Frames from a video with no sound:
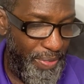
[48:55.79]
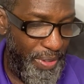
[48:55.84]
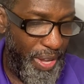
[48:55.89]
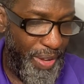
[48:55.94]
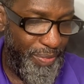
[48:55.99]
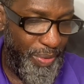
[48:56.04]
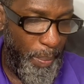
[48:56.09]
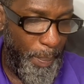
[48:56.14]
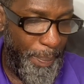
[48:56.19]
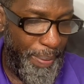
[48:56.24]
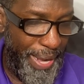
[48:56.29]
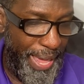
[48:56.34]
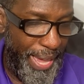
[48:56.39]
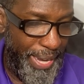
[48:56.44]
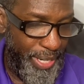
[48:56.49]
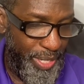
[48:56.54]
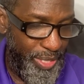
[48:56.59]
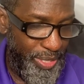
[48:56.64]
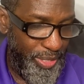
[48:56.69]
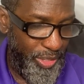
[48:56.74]
of a
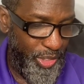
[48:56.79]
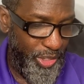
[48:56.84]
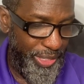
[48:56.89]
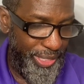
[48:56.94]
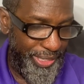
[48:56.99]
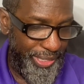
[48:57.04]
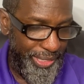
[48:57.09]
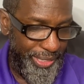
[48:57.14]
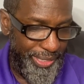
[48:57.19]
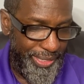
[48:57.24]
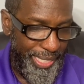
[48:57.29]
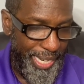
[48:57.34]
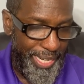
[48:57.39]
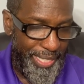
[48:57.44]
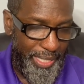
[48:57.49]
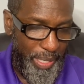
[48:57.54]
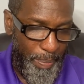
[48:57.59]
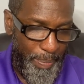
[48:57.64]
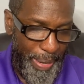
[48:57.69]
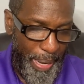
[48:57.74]
Black Jesus,
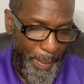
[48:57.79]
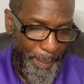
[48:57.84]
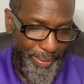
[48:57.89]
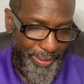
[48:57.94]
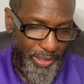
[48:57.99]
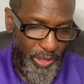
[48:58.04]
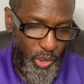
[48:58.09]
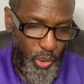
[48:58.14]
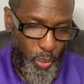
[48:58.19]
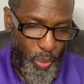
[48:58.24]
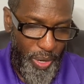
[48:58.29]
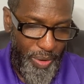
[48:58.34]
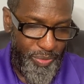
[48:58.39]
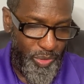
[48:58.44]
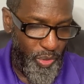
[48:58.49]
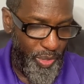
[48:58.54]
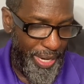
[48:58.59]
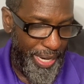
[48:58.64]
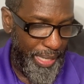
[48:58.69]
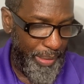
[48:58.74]
10 commandments, the 12
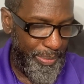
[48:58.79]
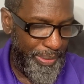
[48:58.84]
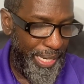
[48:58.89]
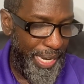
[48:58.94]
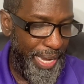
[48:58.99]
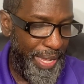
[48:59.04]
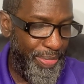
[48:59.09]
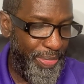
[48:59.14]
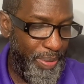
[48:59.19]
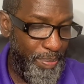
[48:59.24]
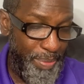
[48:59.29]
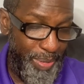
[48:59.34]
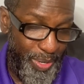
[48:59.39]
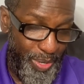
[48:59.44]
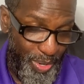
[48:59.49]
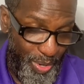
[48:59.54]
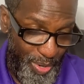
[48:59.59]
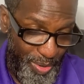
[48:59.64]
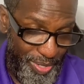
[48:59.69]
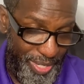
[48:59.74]
tribes, and the
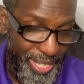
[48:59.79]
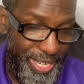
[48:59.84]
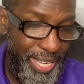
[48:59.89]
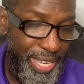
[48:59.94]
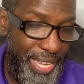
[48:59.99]
menorah.